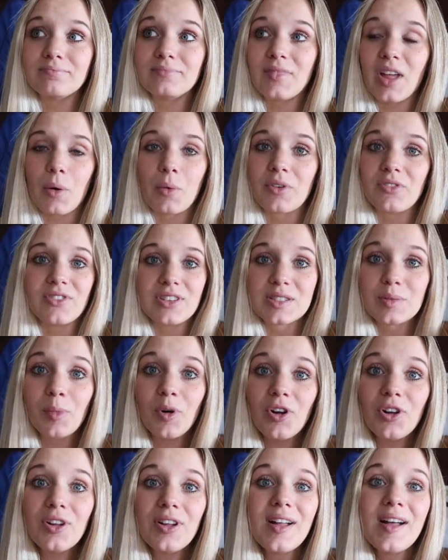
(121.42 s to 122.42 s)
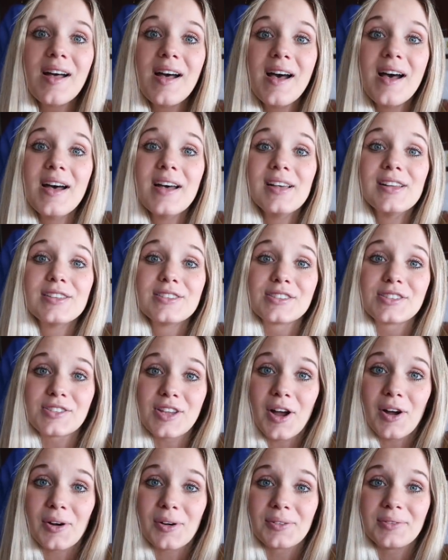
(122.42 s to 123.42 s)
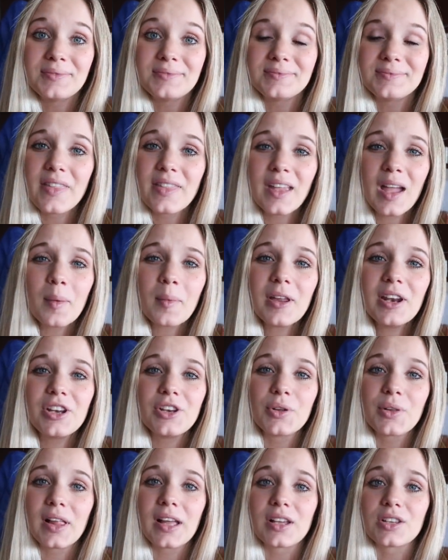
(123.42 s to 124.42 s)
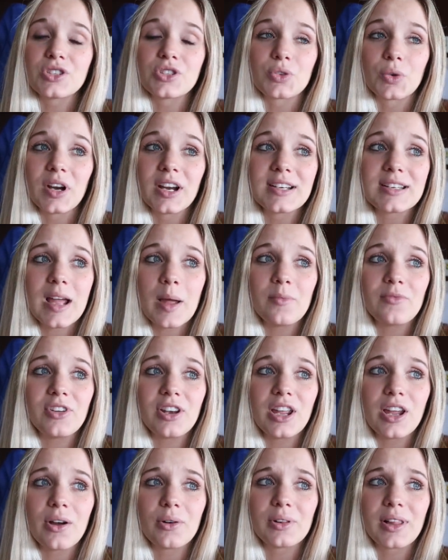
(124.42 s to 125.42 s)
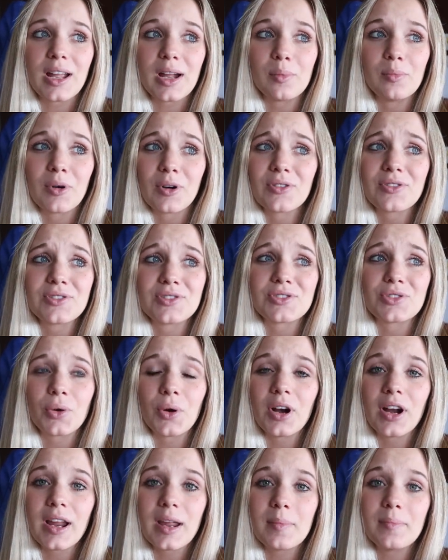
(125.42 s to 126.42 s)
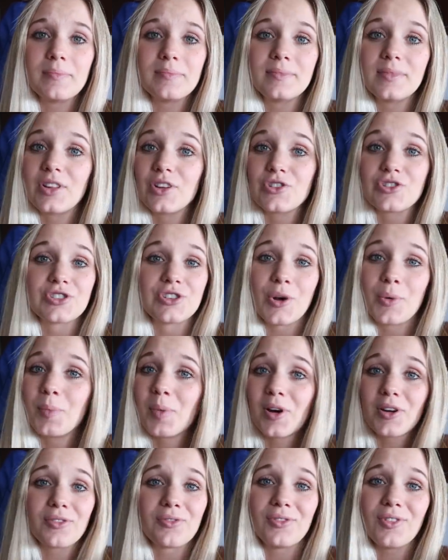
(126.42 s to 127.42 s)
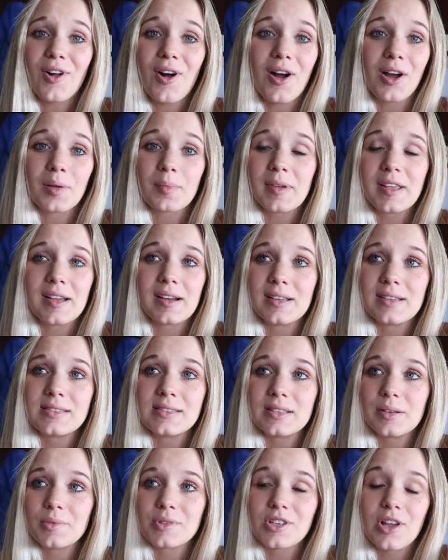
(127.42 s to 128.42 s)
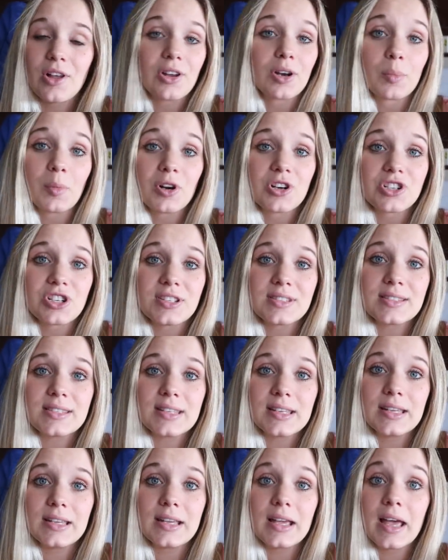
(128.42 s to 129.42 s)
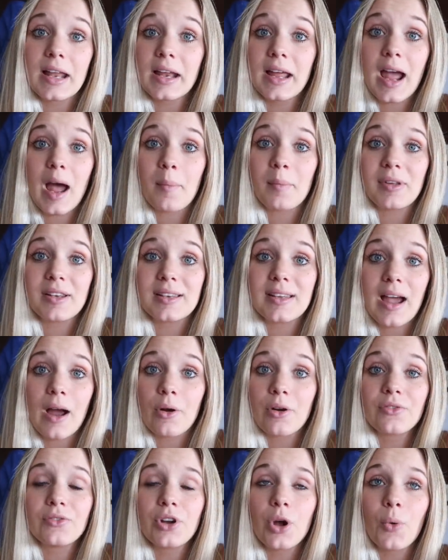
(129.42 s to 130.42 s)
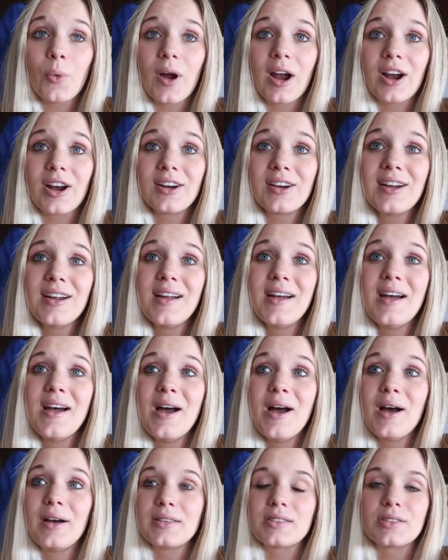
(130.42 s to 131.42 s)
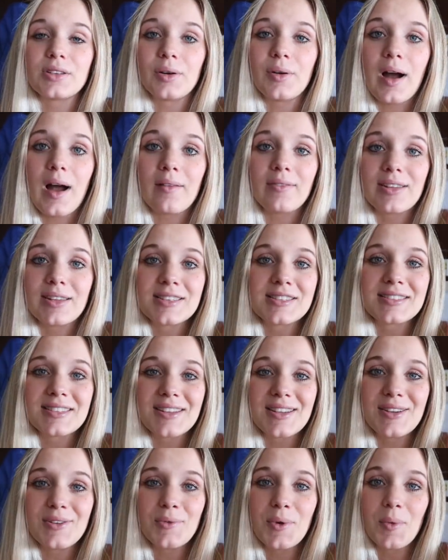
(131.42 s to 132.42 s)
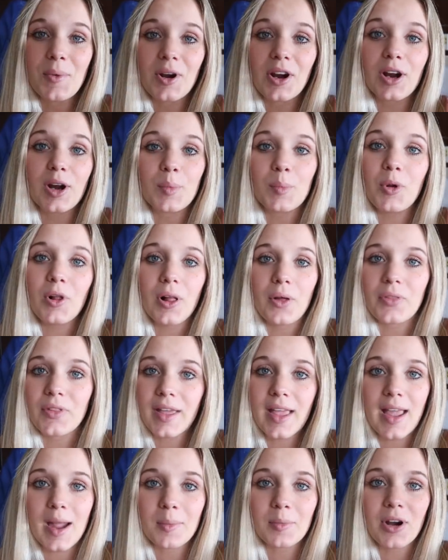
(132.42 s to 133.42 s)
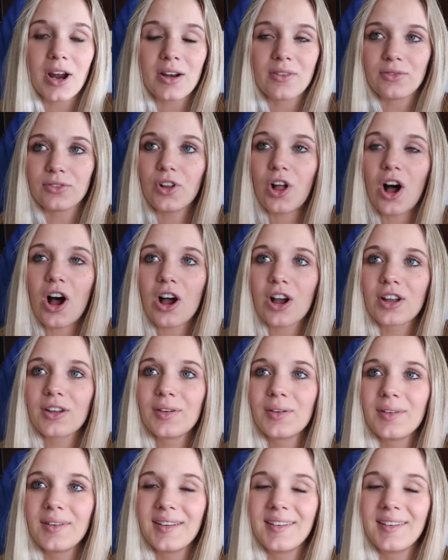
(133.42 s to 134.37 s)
that were visible. So I think I'm gonna do like a story time video, like a birth story. There's no birth vlog because it was all an emergency and it happened out of nowhere. So obviously we weren't gonna pull out the camera and vlog,